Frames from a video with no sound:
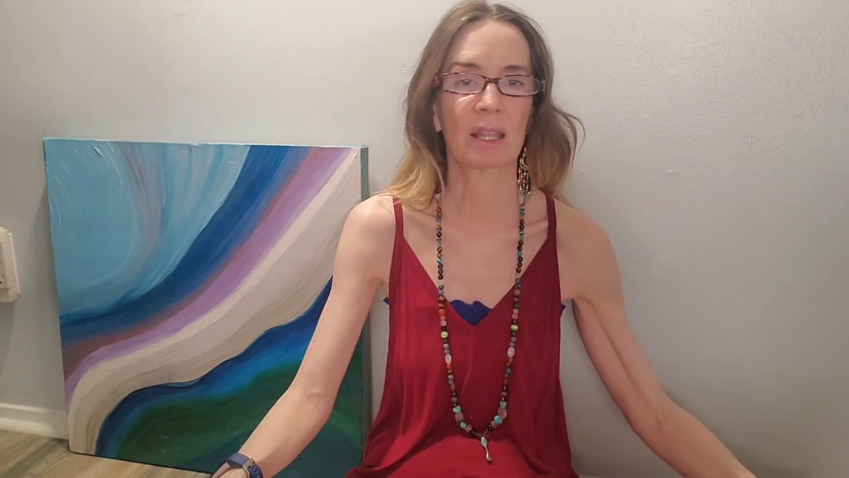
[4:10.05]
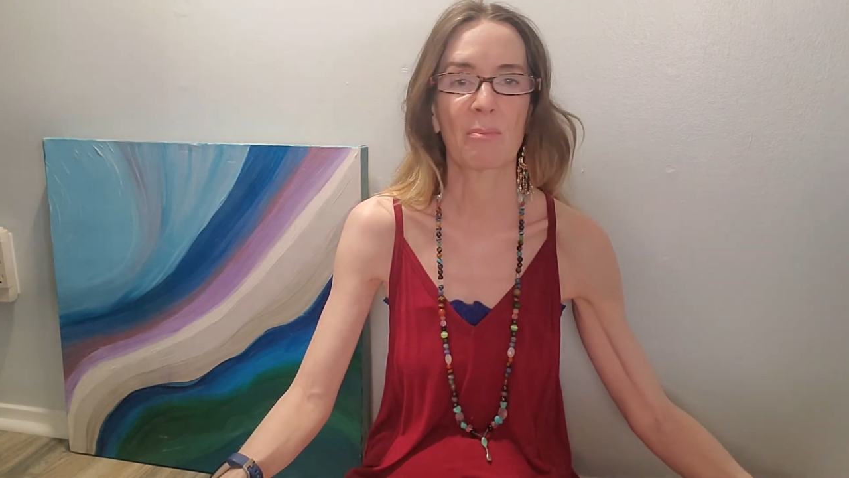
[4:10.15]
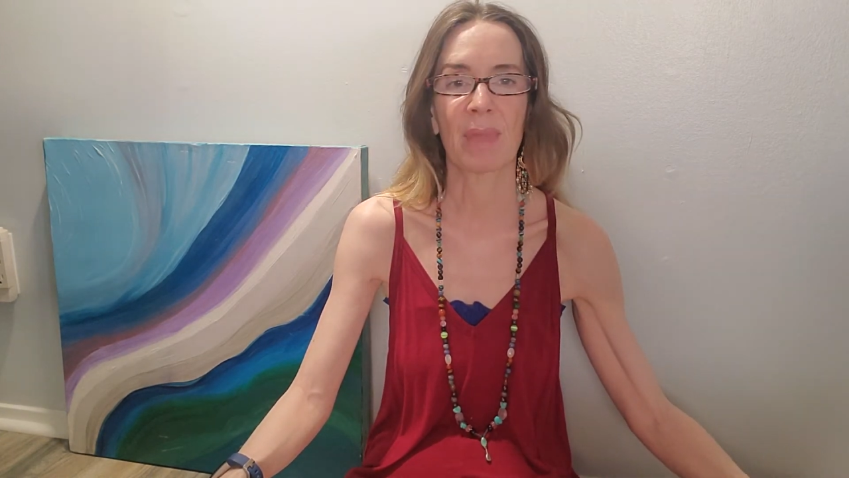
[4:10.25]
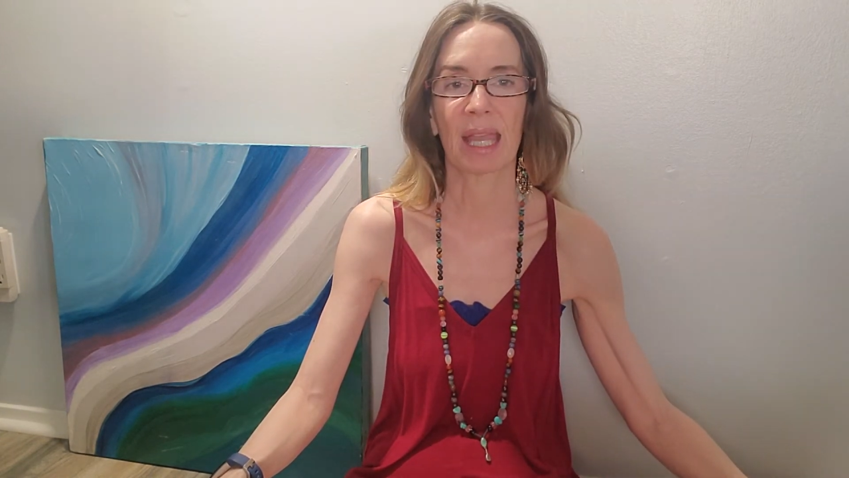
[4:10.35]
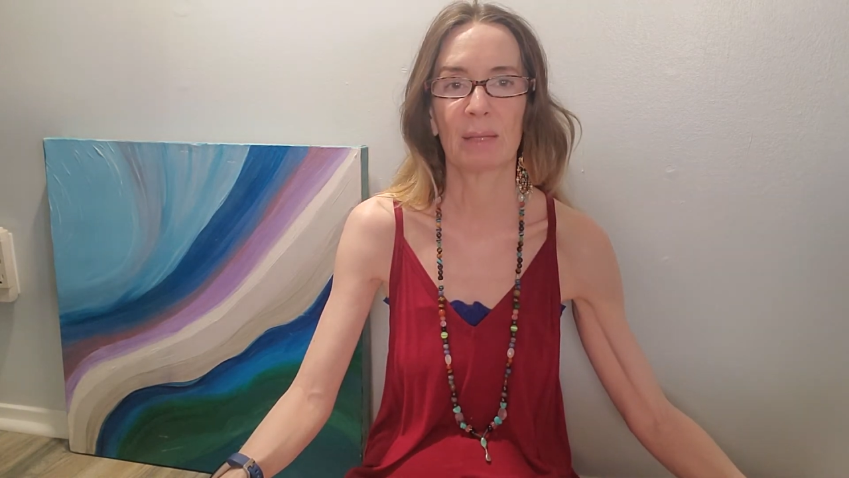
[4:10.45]
the
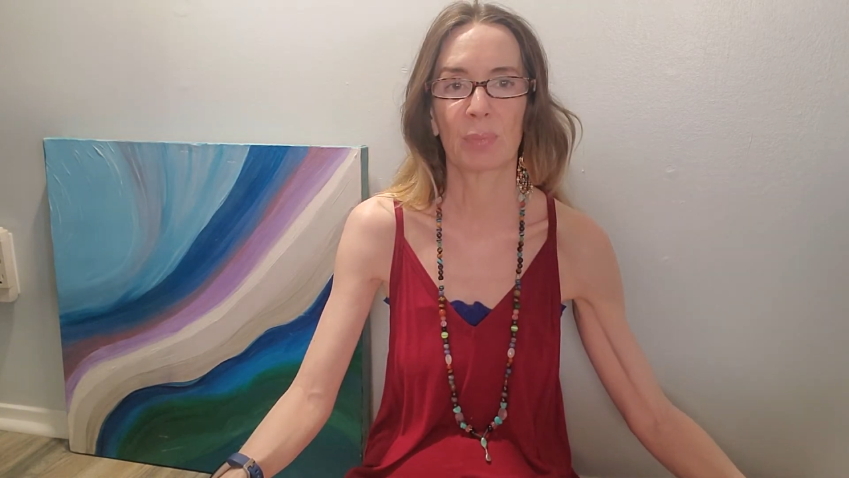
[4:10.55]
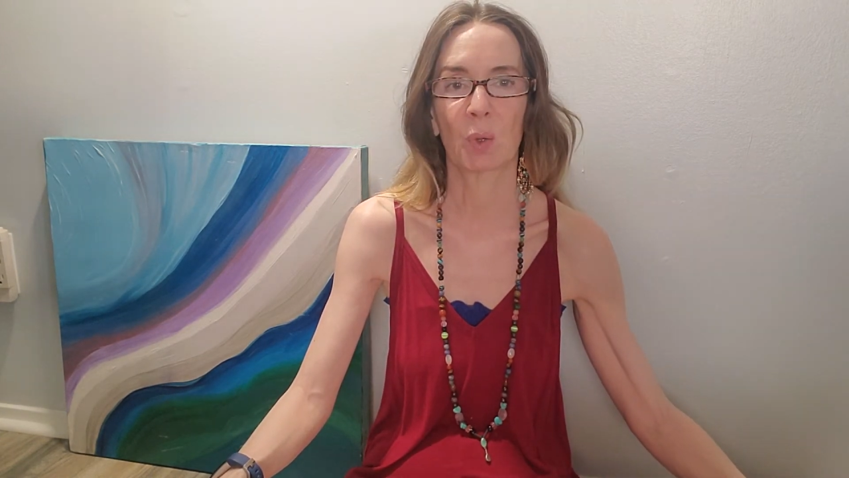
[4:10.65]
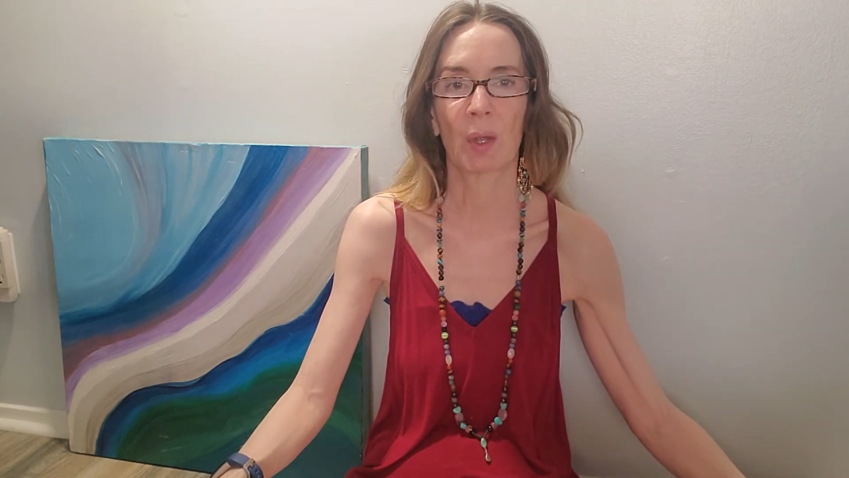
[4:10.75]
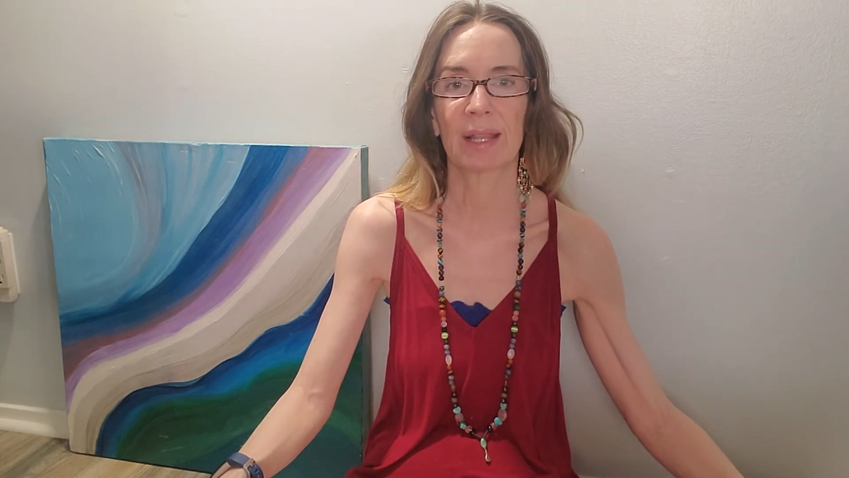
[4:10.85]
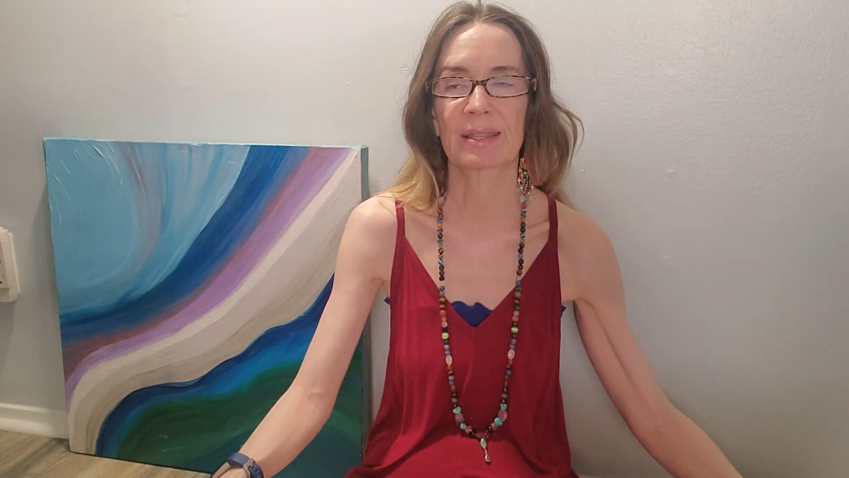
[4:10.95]
main
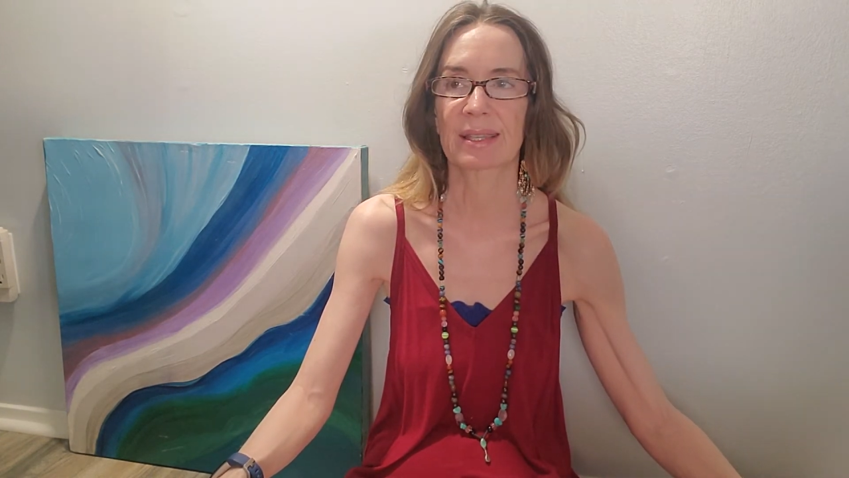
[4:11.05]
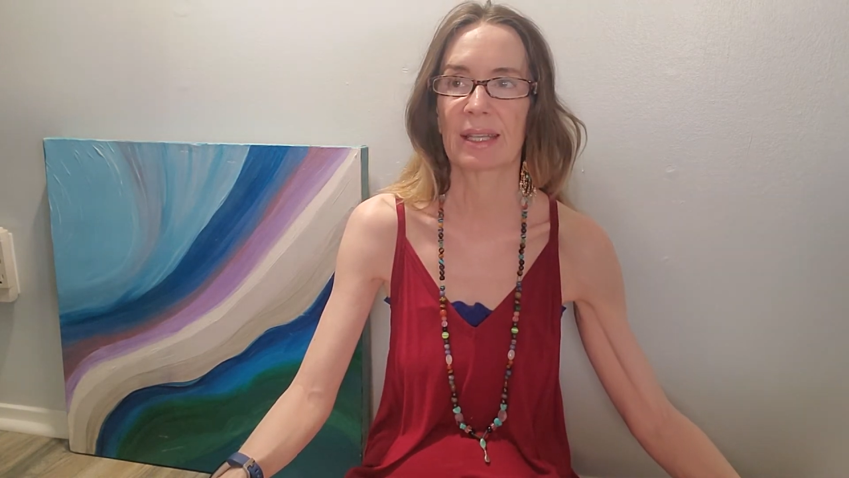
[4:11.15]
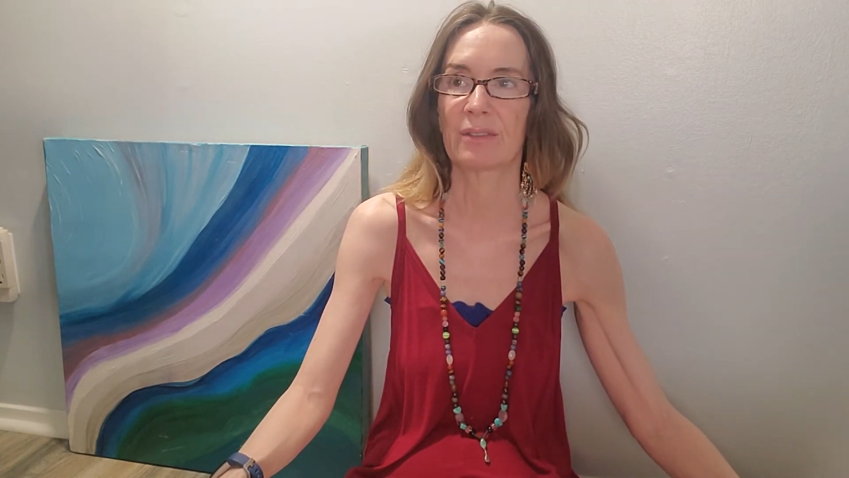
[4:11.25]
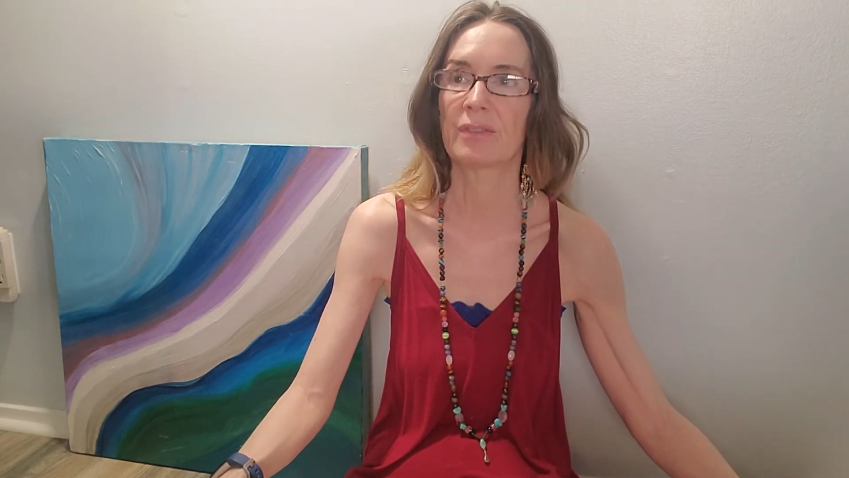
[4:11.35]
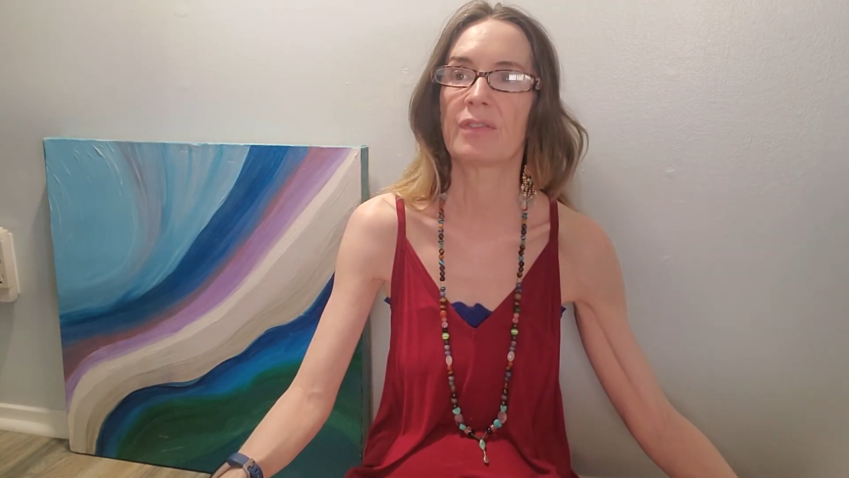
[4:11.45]
points that
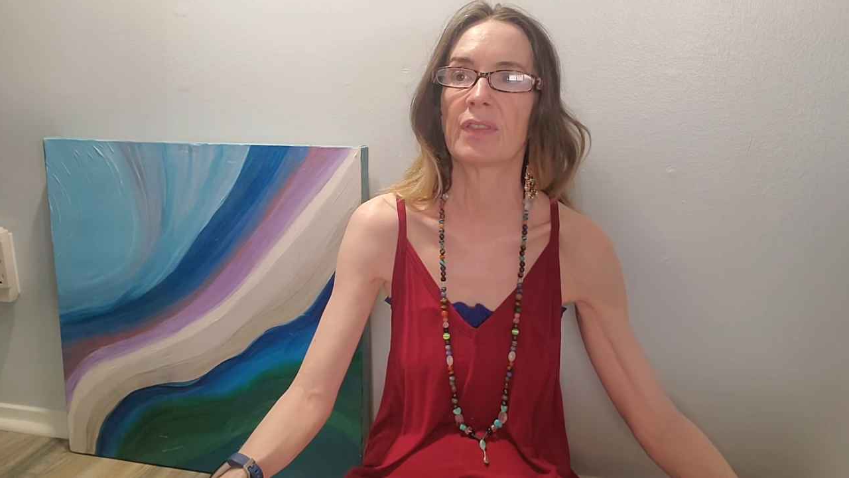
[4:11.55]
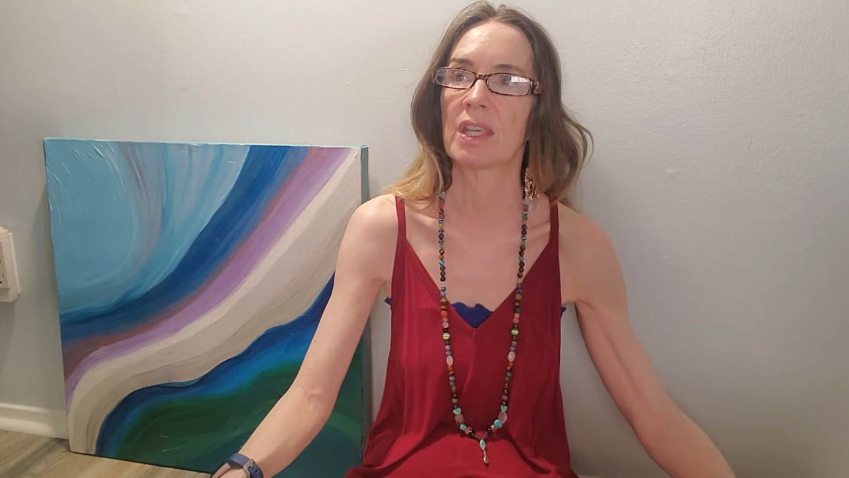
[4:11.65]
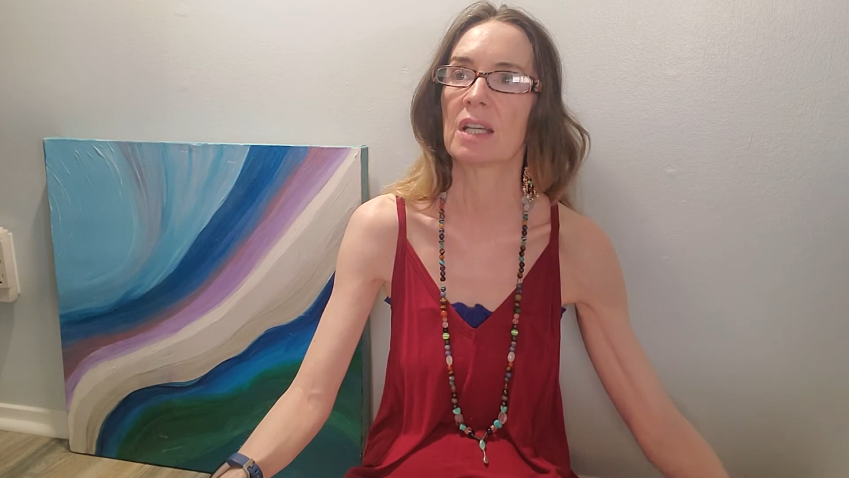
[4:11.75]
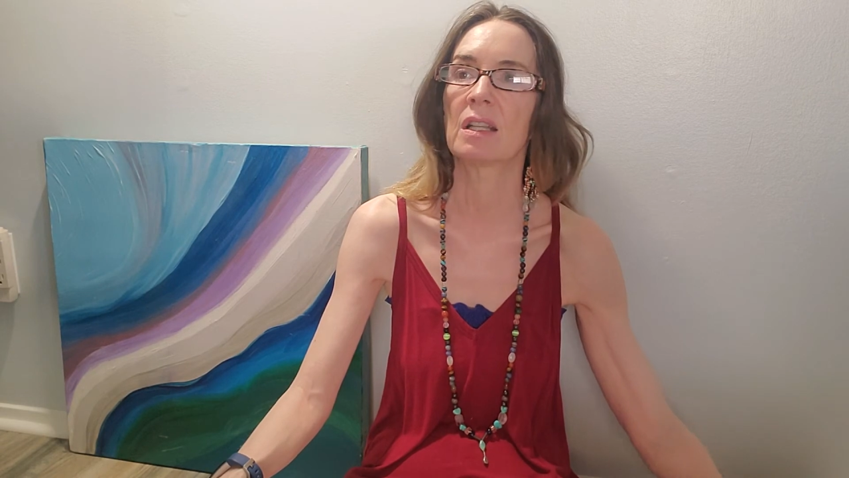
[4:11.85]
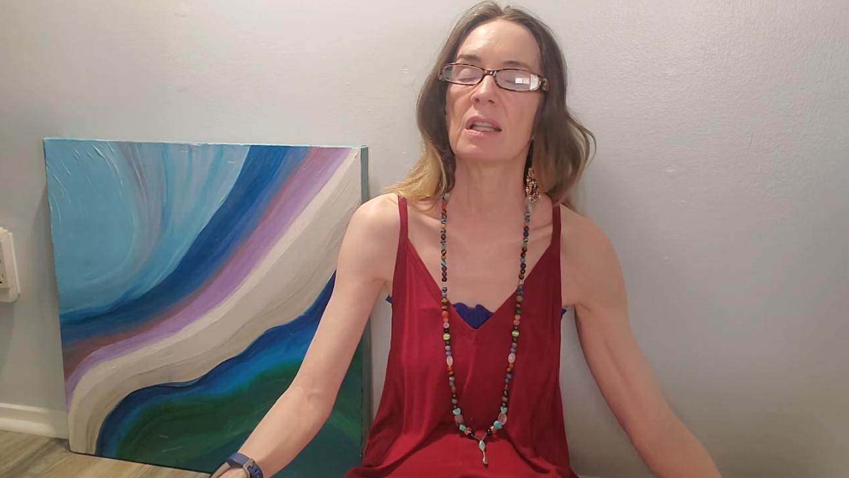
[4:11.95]
I
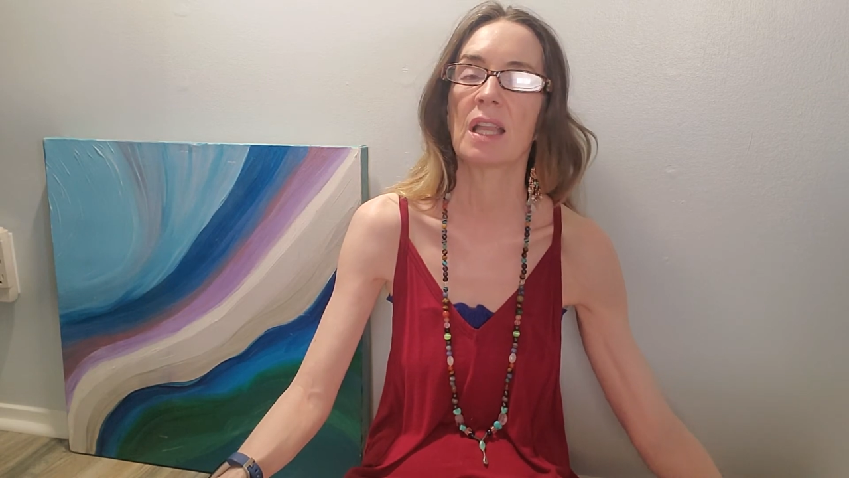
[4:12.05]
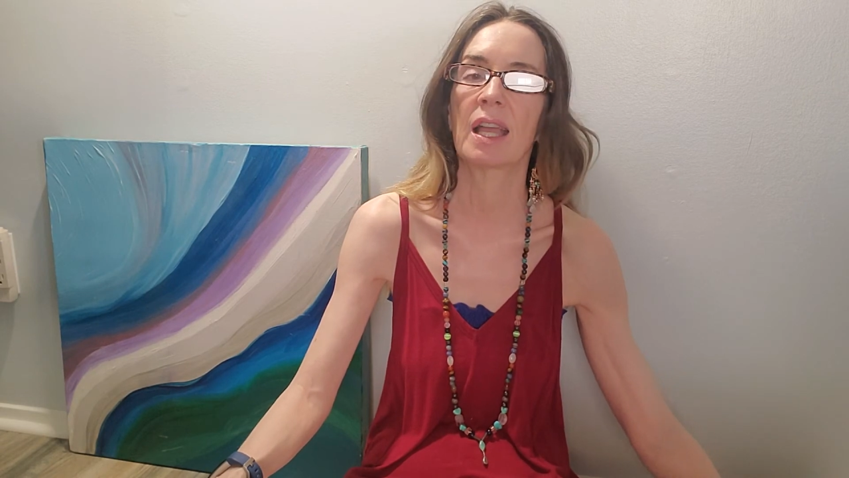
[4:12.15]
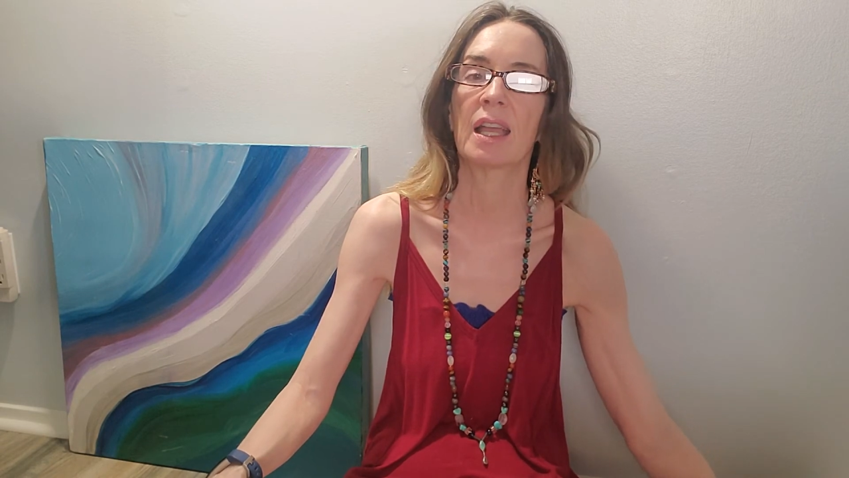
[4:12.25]
feel.